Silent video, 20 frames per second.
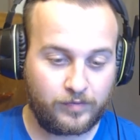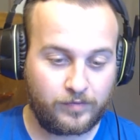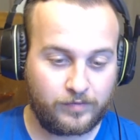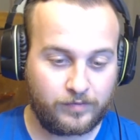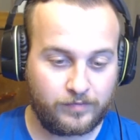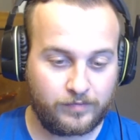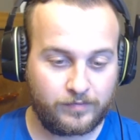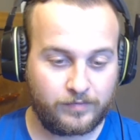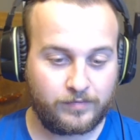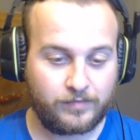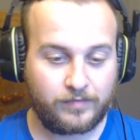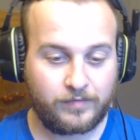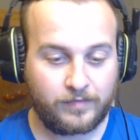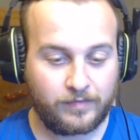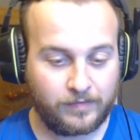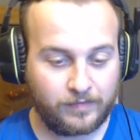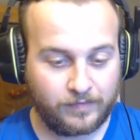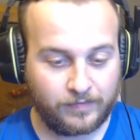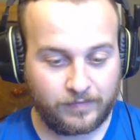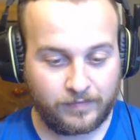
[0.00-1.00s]

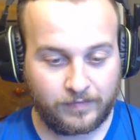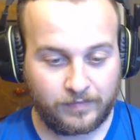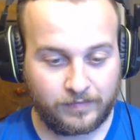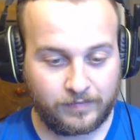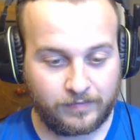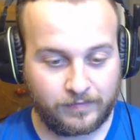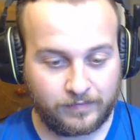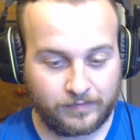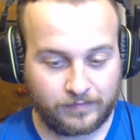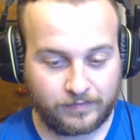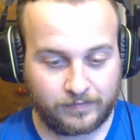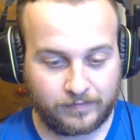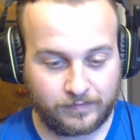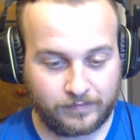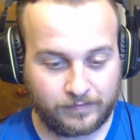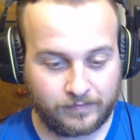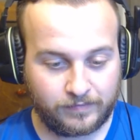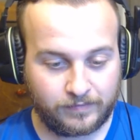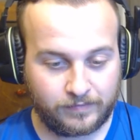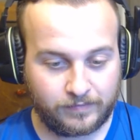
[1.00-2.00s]

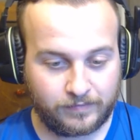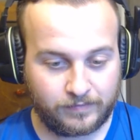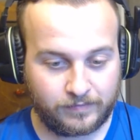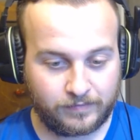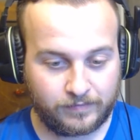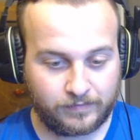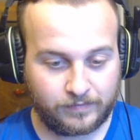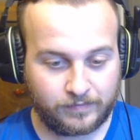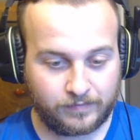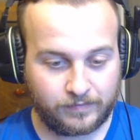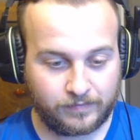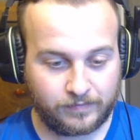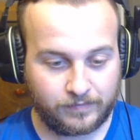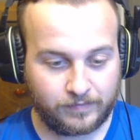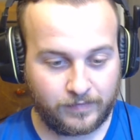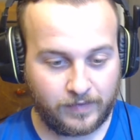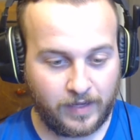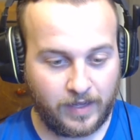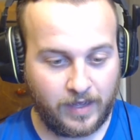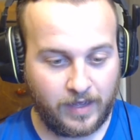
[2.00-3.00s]

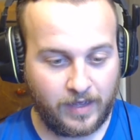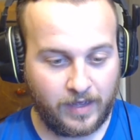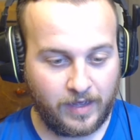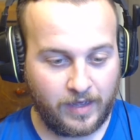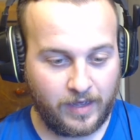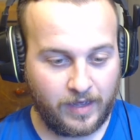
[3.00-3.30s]
Nothing is said.